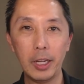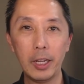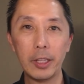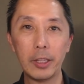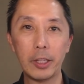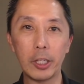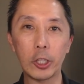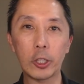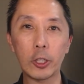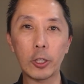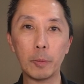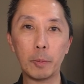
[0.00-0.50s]

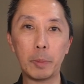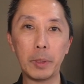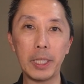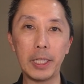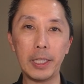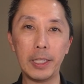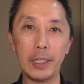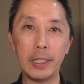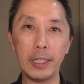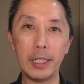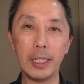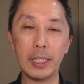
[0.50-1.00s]
They could
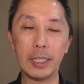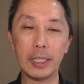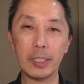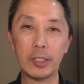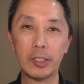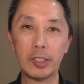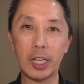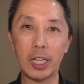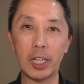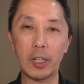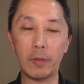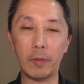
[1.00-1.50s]
be in the
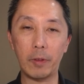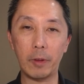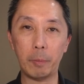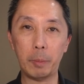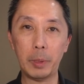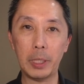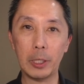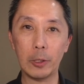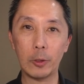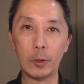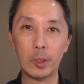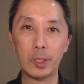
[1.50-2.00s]
state of a
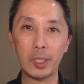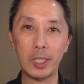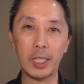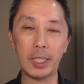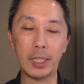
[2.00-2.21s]
POC,